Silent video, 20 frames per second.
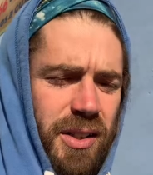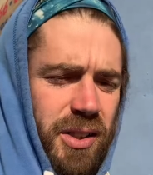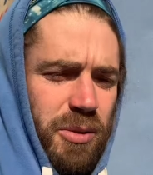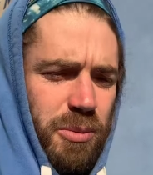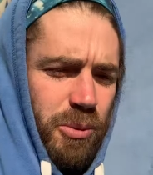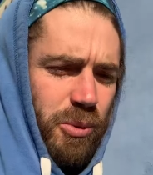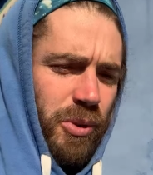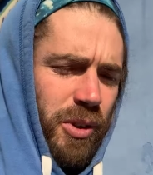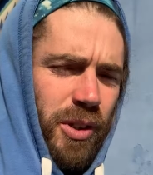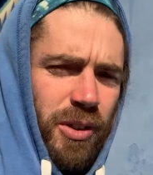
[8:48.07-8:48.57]
this
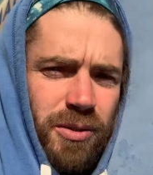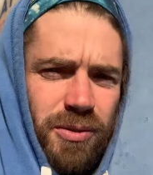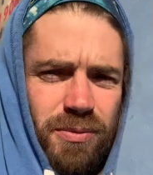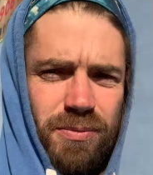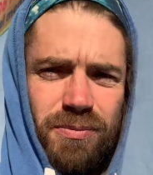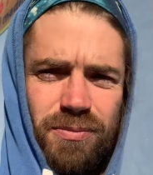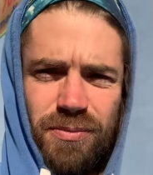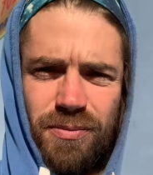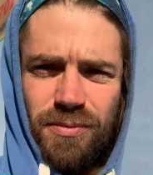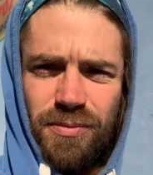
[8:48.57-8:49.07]
morning.
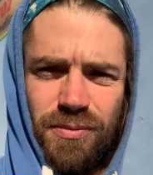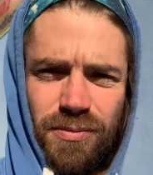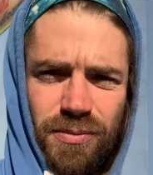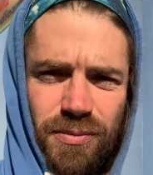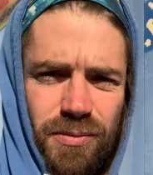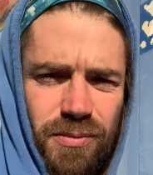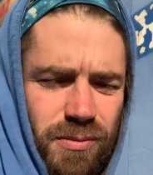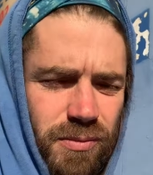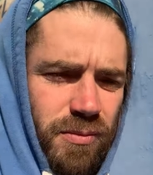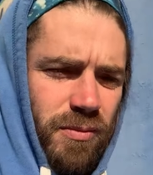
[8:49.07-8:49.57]

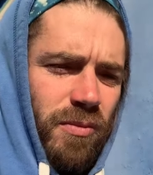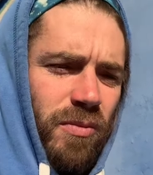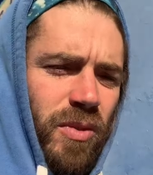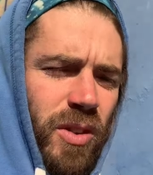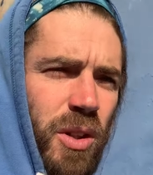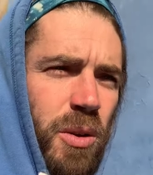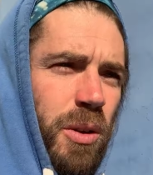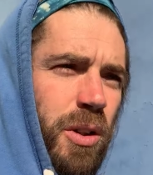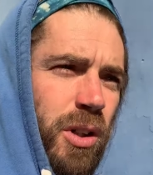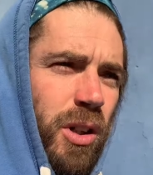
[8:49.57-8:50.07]

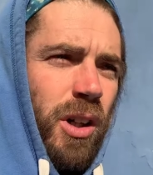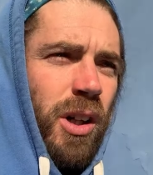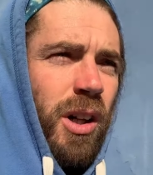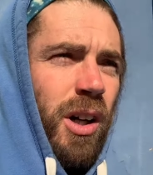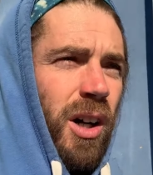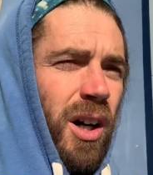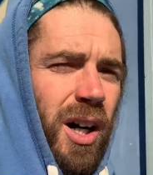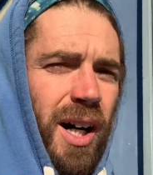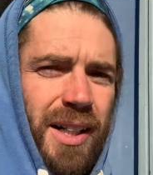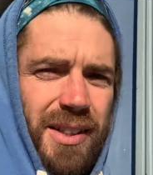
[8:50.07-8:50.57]
Got
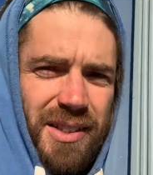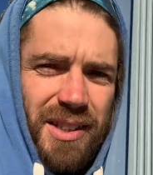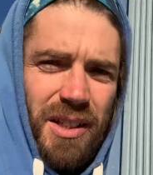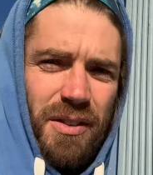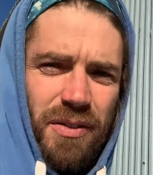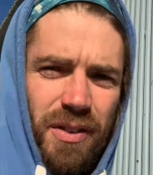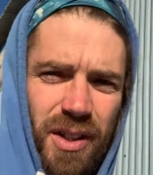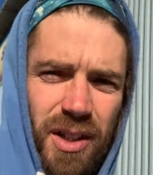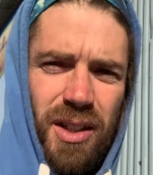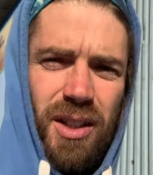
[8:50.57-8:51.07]
our
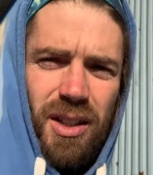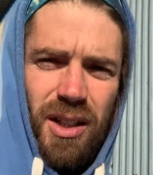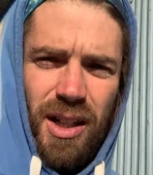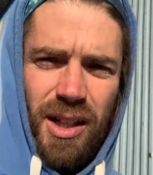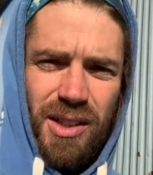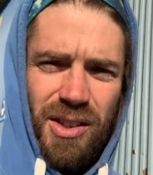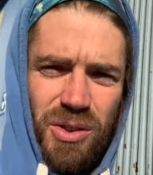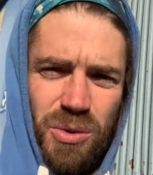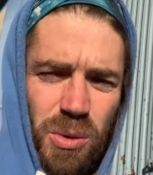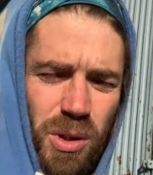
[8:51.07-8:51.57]
ITV
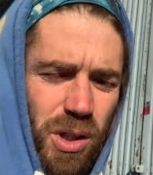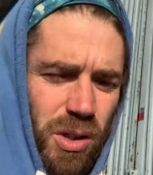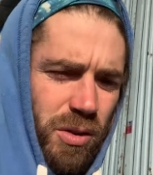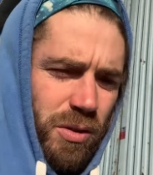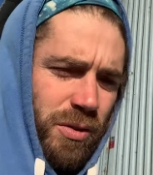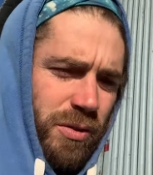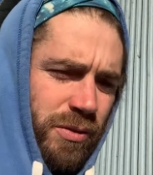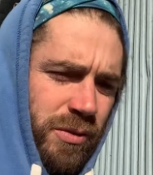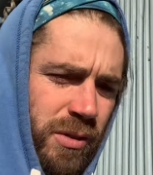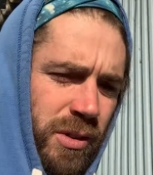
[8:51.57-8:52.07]
at
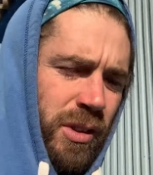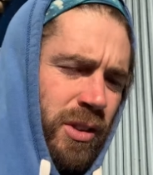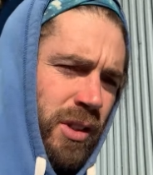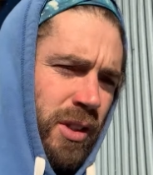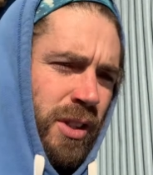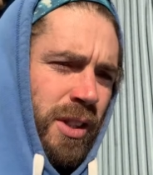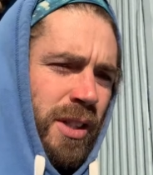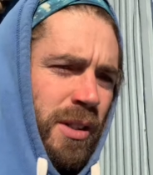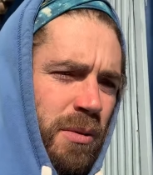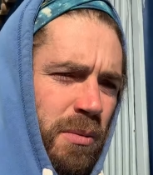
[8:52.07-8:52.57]
12.
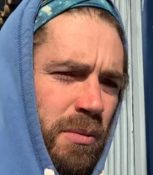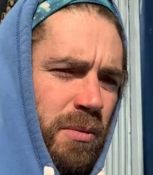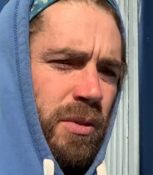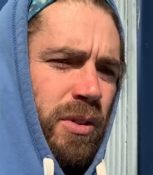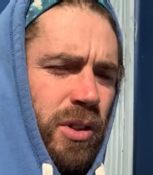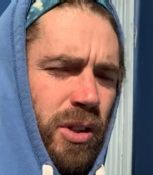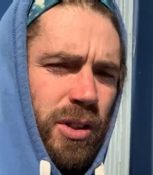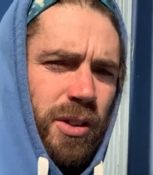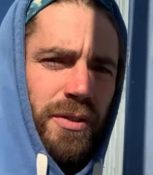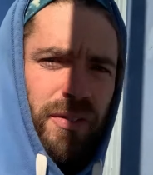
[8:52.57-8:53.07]
We've
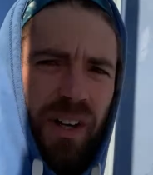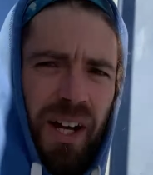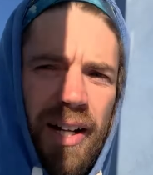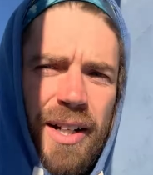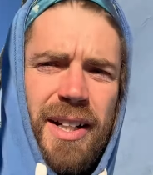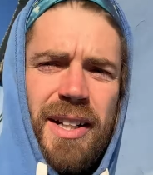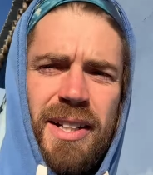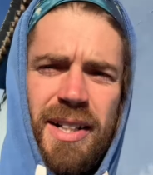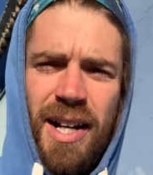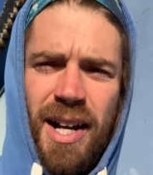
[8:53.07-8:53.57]
got the van
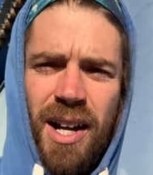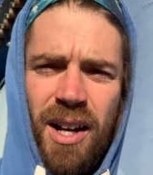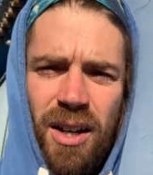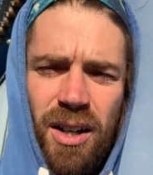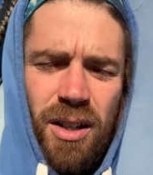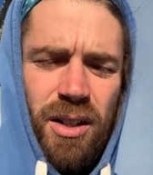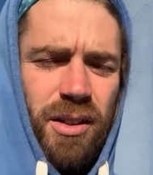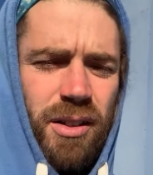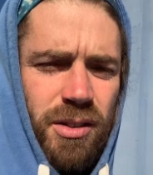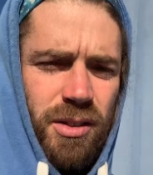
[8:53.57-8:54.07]
in now,
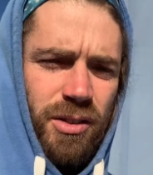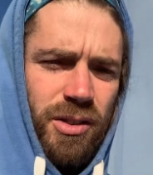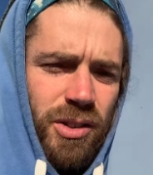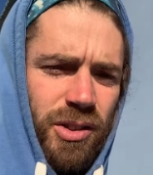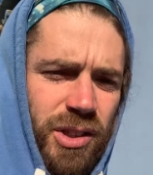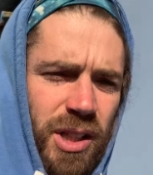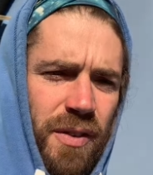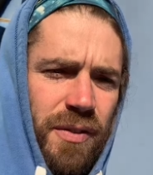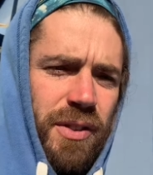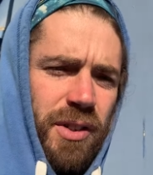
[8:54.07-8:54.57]

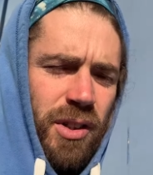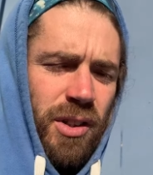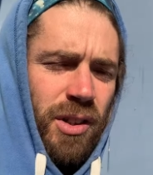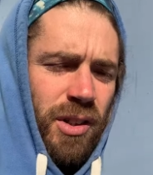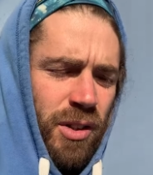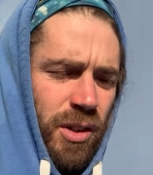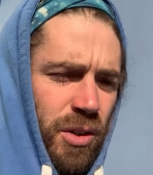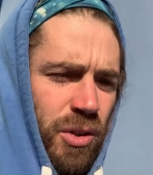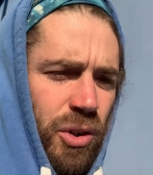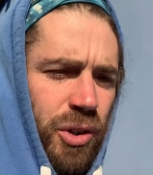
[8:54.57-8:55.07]
just having
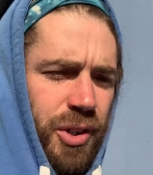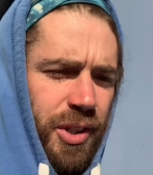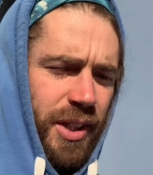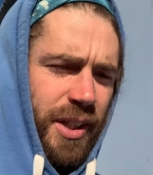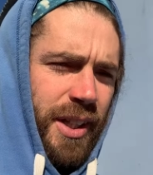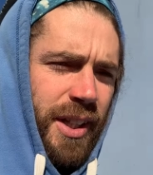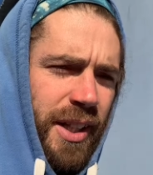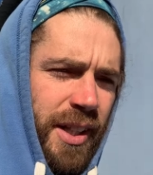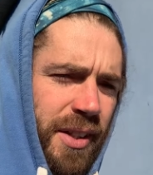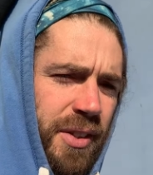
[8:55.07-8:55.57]
a look at the
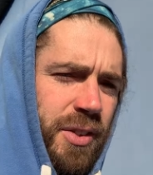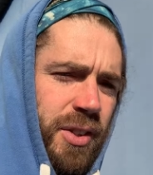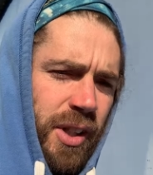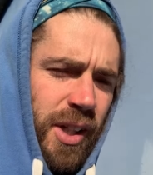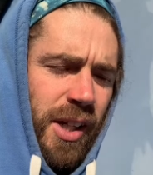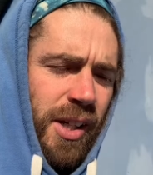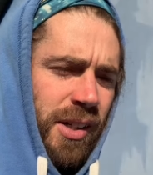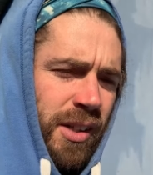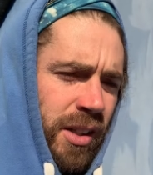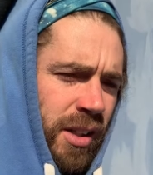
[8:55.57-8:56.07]
gears
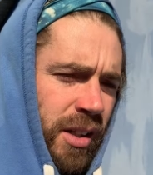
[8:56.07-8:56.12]
again.